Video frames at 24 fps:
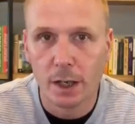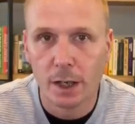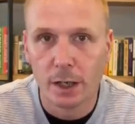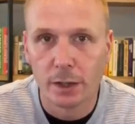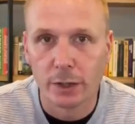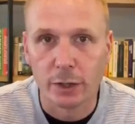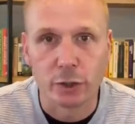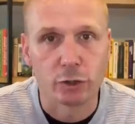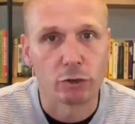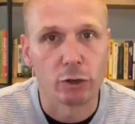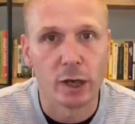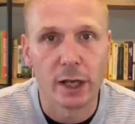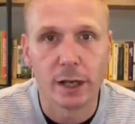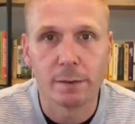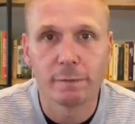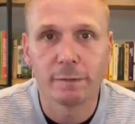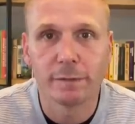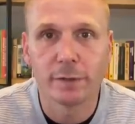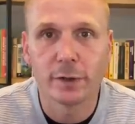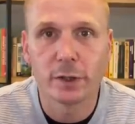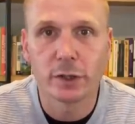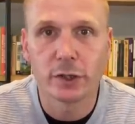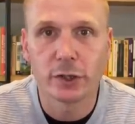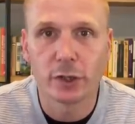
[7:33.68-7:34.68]
The
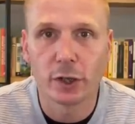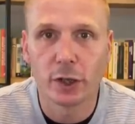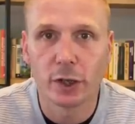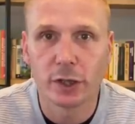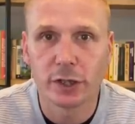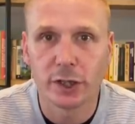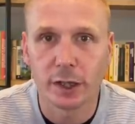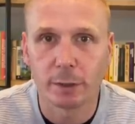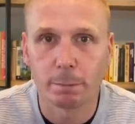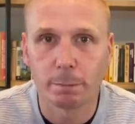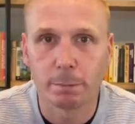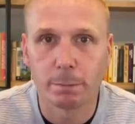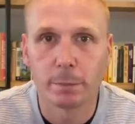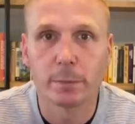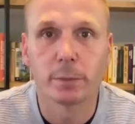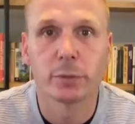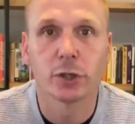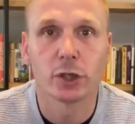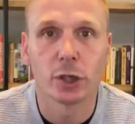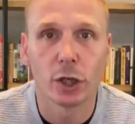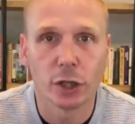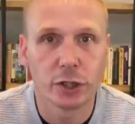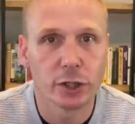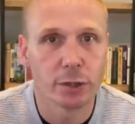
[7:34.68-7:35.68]
triumphant Sergeant,
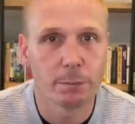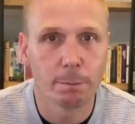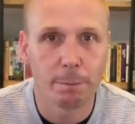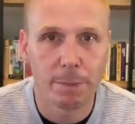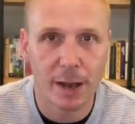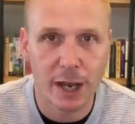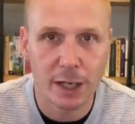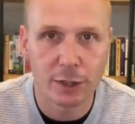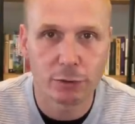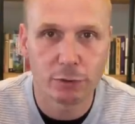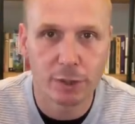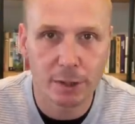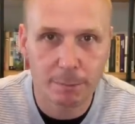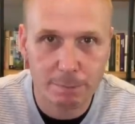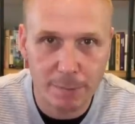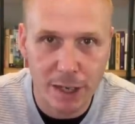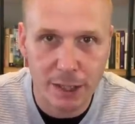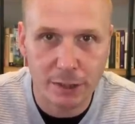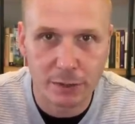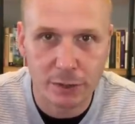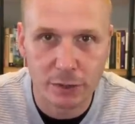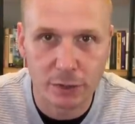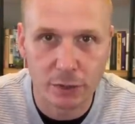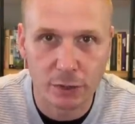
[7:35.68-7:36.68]
Sergeant Patrick
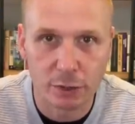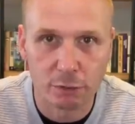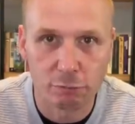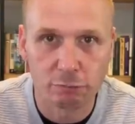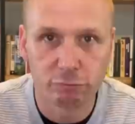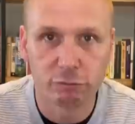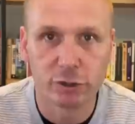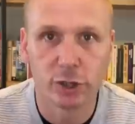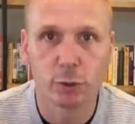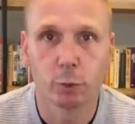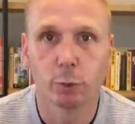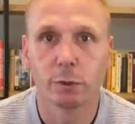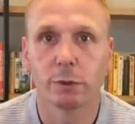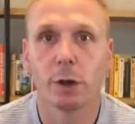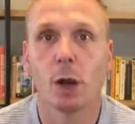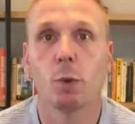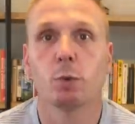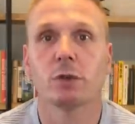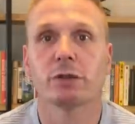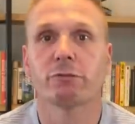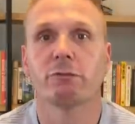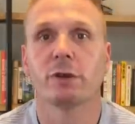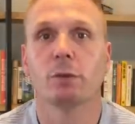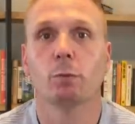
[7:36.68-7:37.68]
Masterson was,
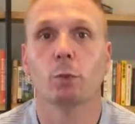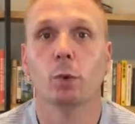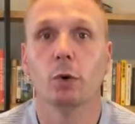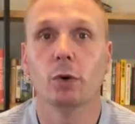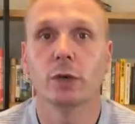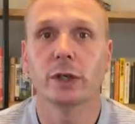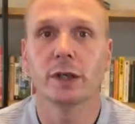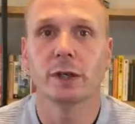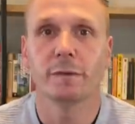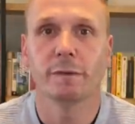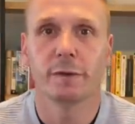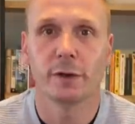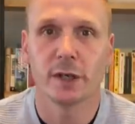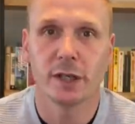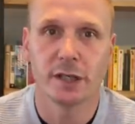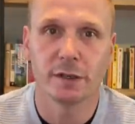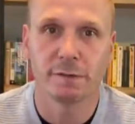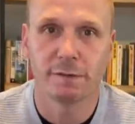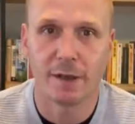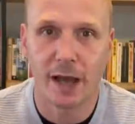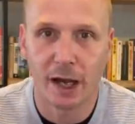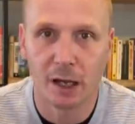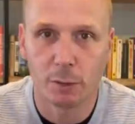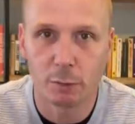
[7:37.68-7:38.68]
was rewarded for his
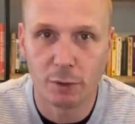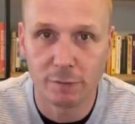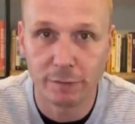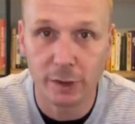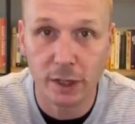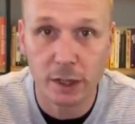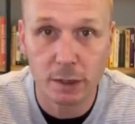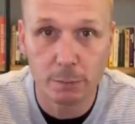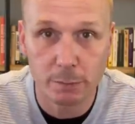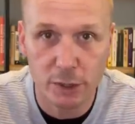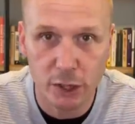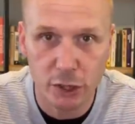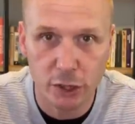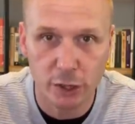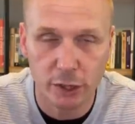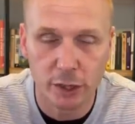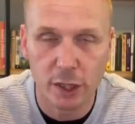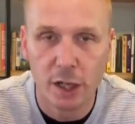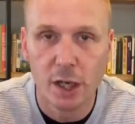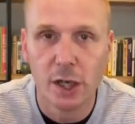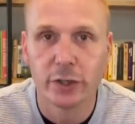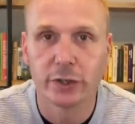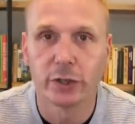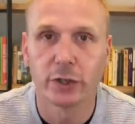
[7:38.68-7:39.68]
valour with a commission
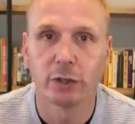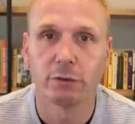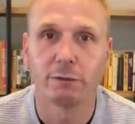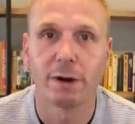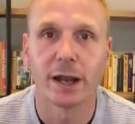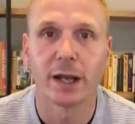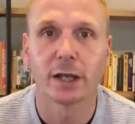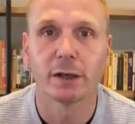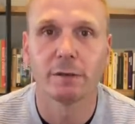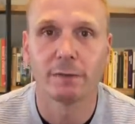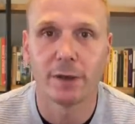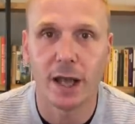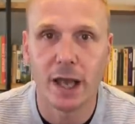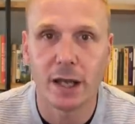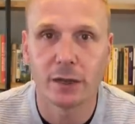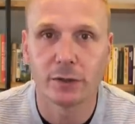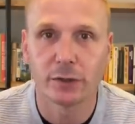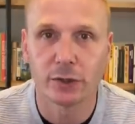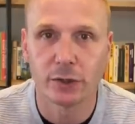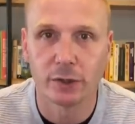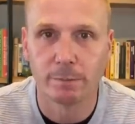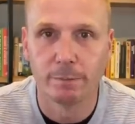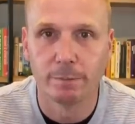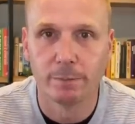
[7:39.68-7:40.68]
to the rank of
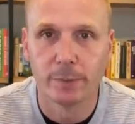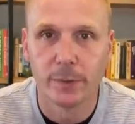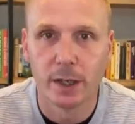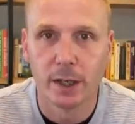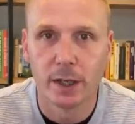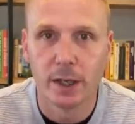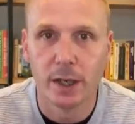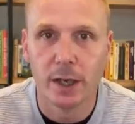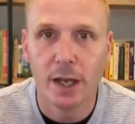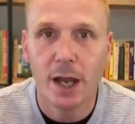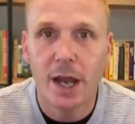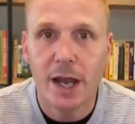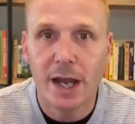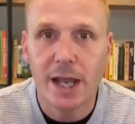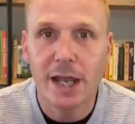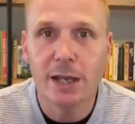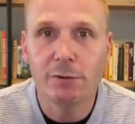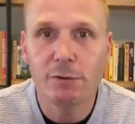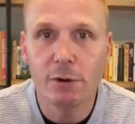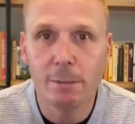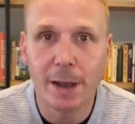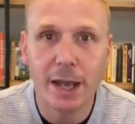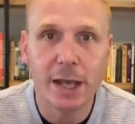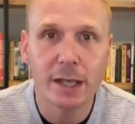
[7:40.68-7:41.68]
ensign. He
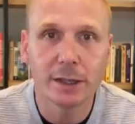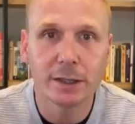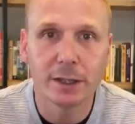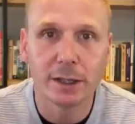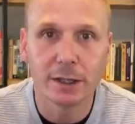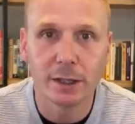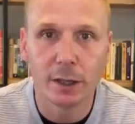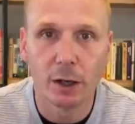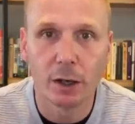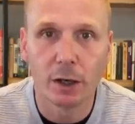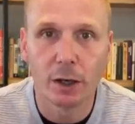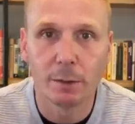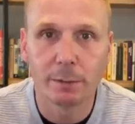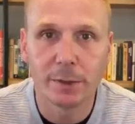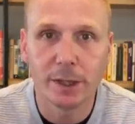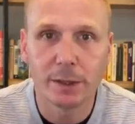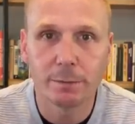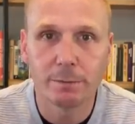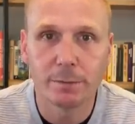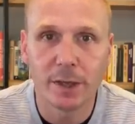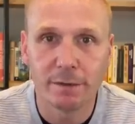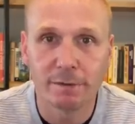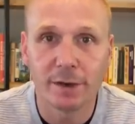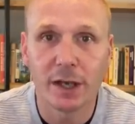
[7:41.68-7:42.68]
remained in the army,
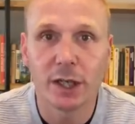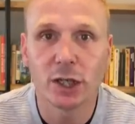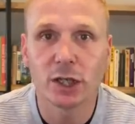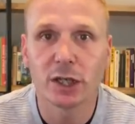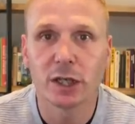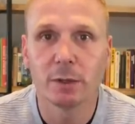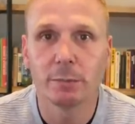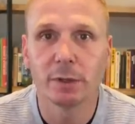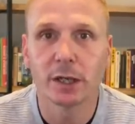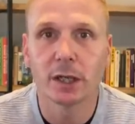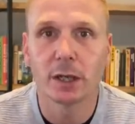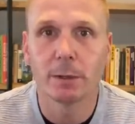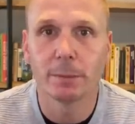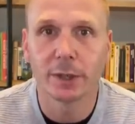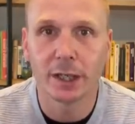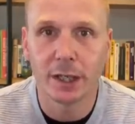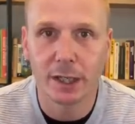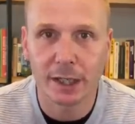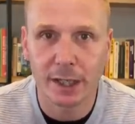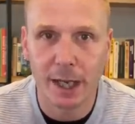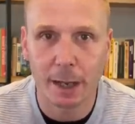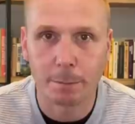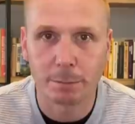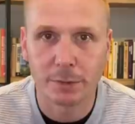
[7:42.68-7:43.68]
eventually becoming a
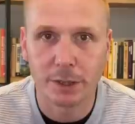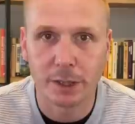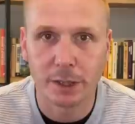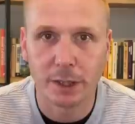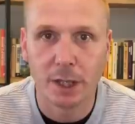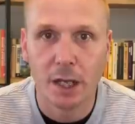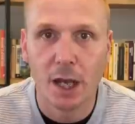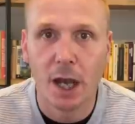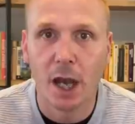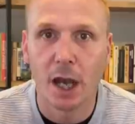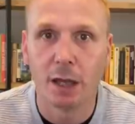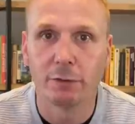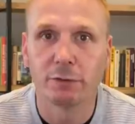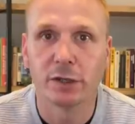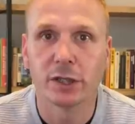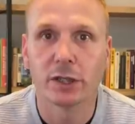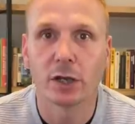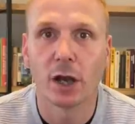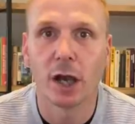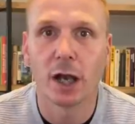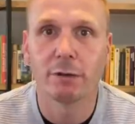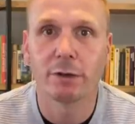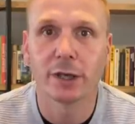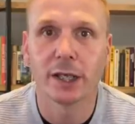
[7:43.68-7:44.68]
captain and
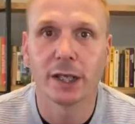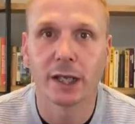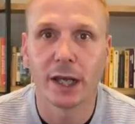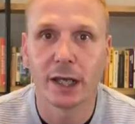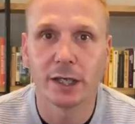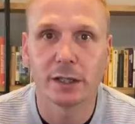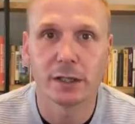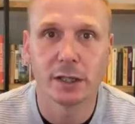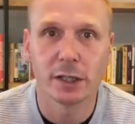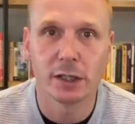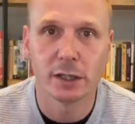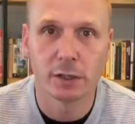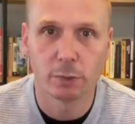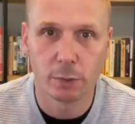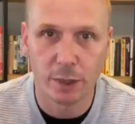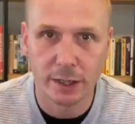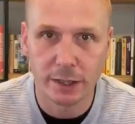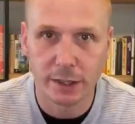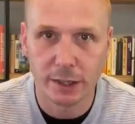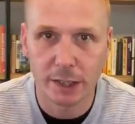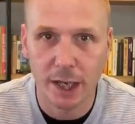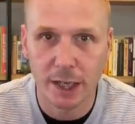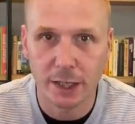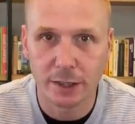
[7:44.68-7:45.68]
retiring in
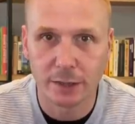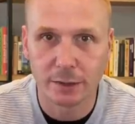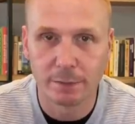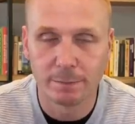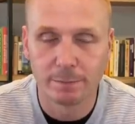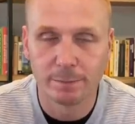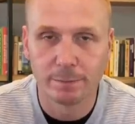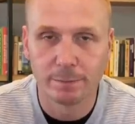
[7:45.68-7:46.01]
1828.